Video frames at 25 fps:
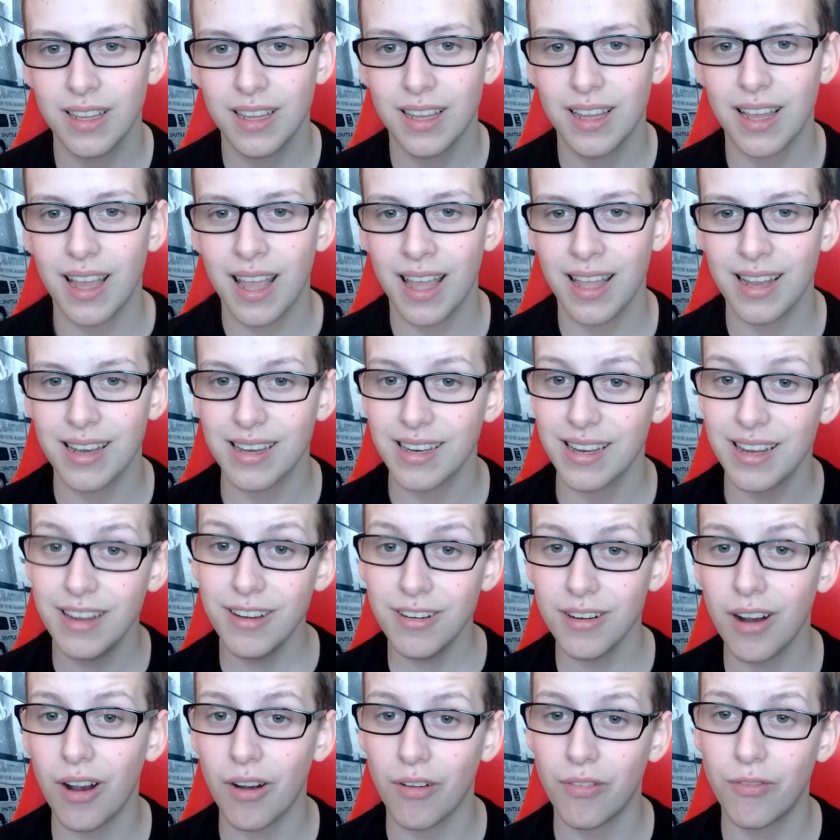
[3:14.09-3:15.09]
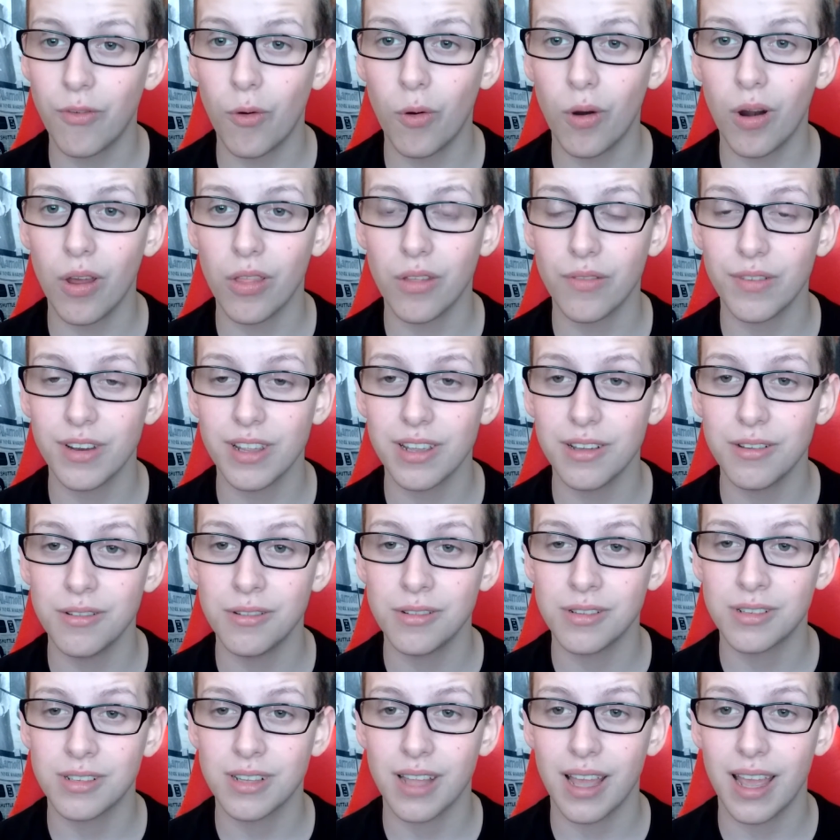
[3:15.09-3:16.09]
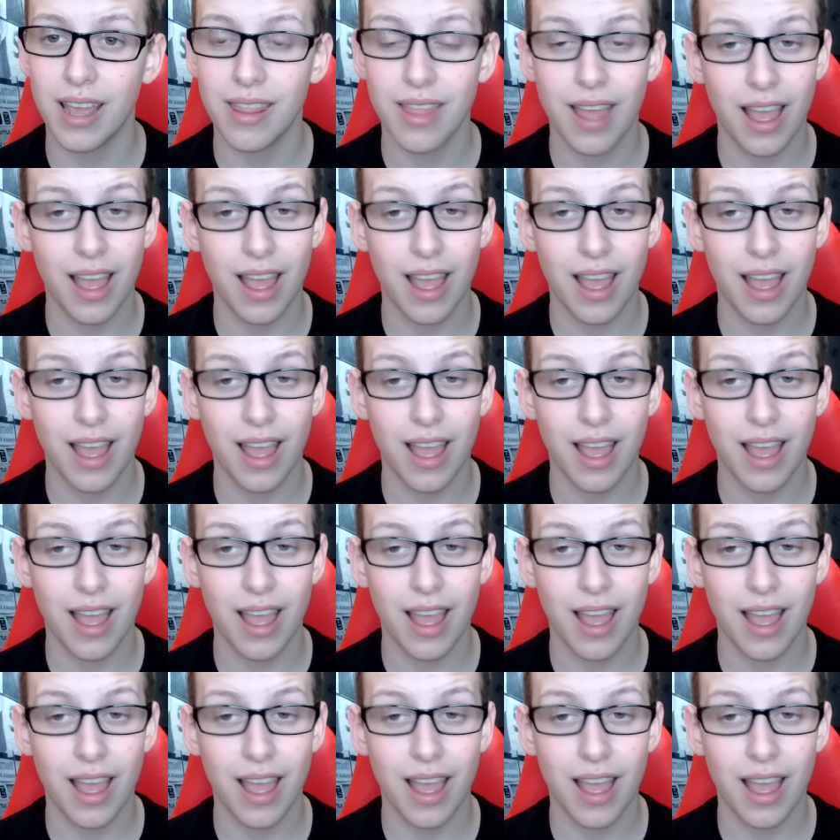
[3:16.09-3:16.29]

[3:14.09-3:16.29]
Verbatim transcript: And here are four other videos uh,